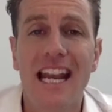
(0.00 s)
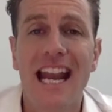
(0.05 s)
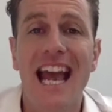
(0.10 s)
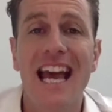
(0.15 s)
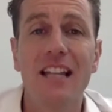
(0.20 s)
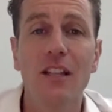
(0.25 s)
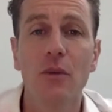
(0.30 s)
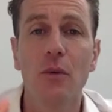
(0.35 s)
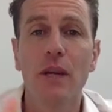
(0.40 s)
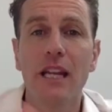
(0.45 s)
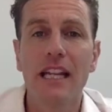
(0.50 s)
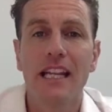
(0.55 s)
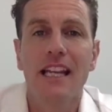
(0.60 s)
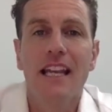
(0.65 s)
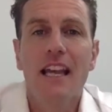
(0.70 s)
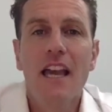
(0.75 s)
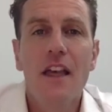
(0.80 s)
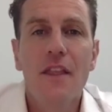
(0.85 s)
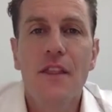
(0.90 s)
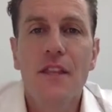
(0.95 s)
and
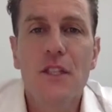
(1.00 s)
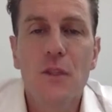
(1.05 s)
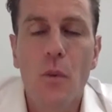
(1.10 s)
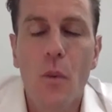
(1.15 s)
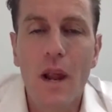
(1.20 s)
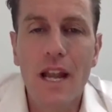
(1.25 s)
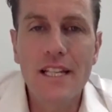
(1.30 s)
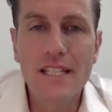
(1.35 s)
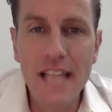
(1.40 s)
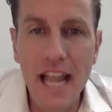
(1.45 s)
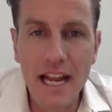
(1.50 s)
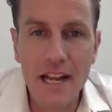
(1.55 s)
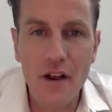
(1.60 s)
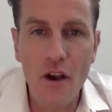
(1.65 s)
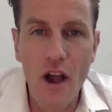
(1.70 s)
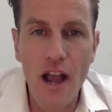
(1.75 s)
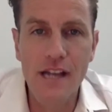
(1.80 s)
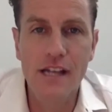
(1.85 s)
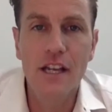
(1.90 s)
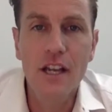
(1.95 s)
Halloween this Wednesday
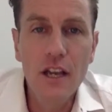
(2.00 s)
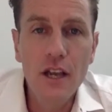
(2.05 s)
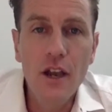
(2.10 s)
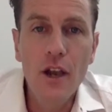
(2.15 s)
night.